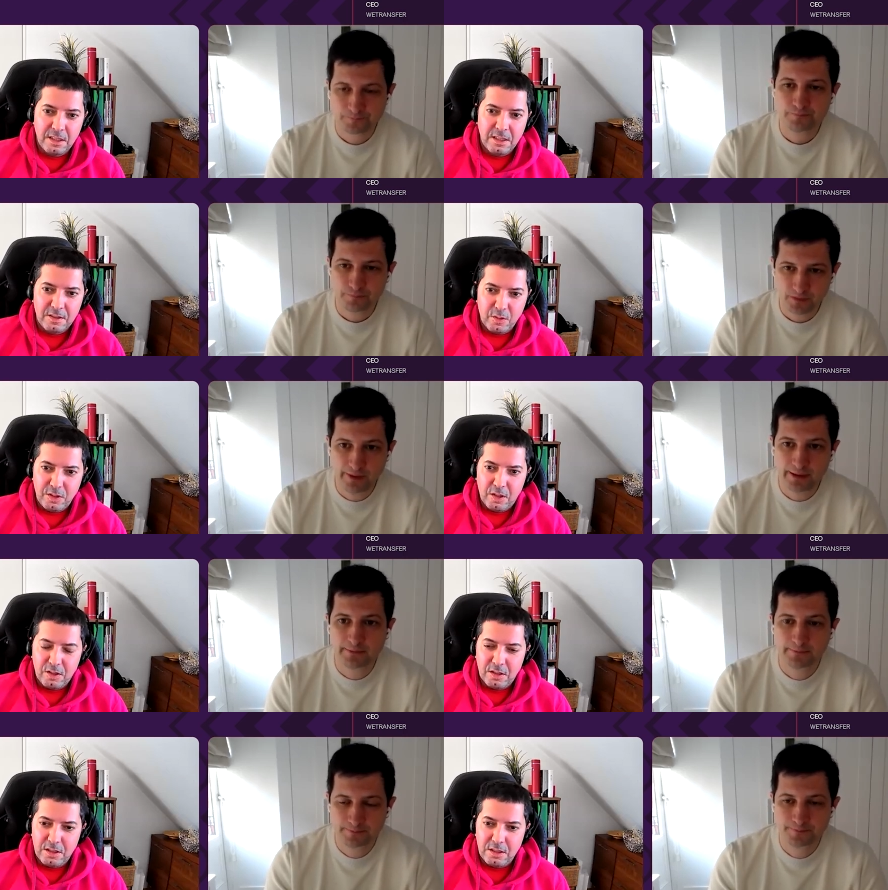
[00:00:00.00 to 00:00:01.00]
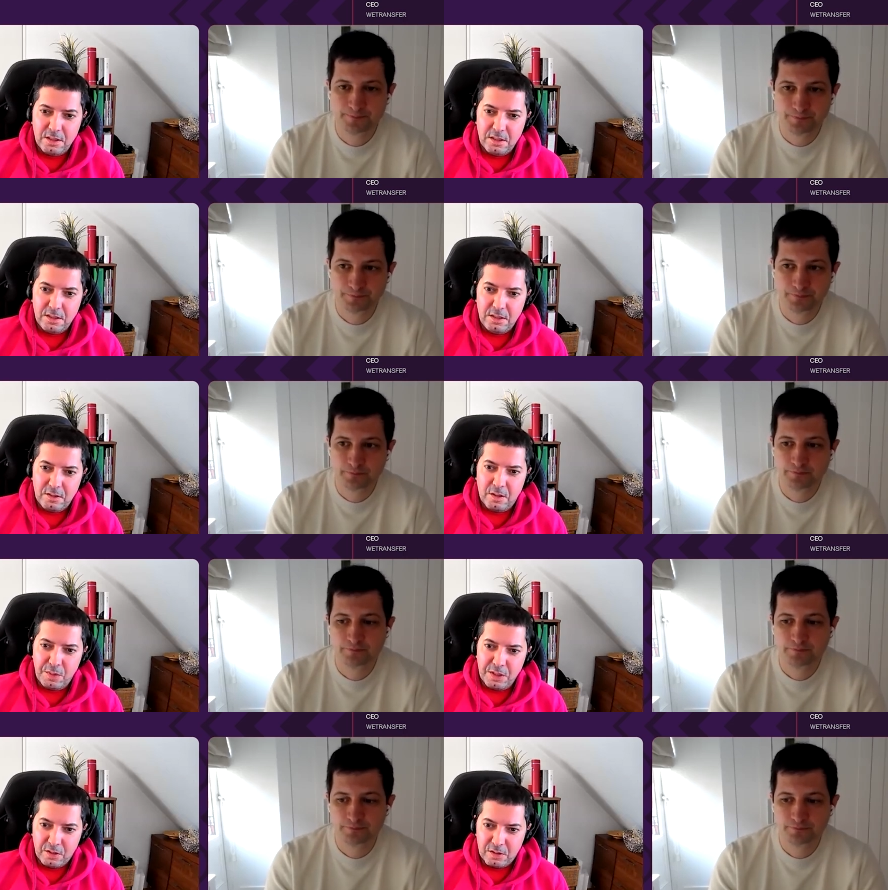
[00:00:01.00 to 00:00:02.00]
Speaker 1: So you, right. Uh, your
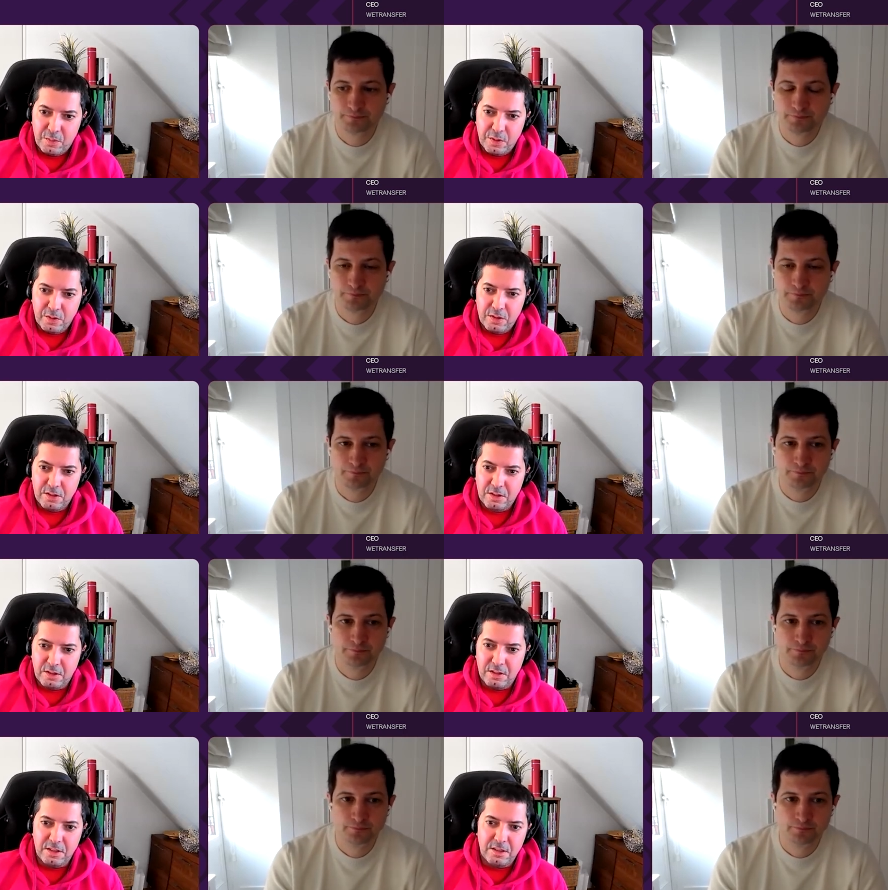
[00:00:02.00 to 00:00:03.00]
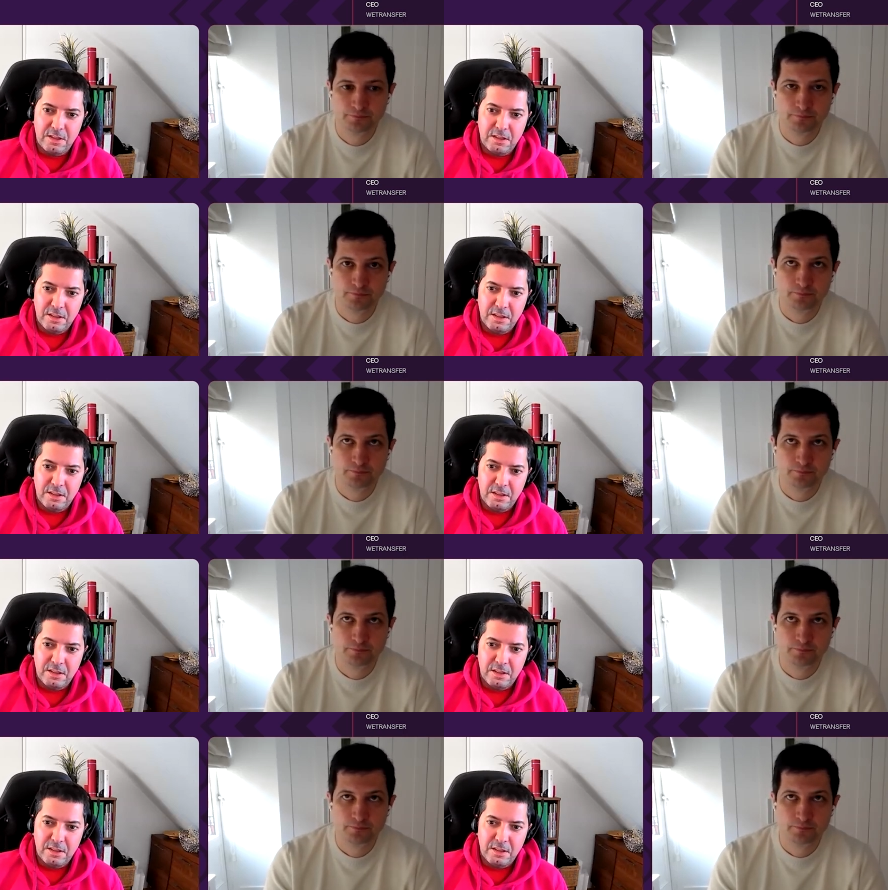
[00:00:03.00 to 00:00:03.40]
company also produces content.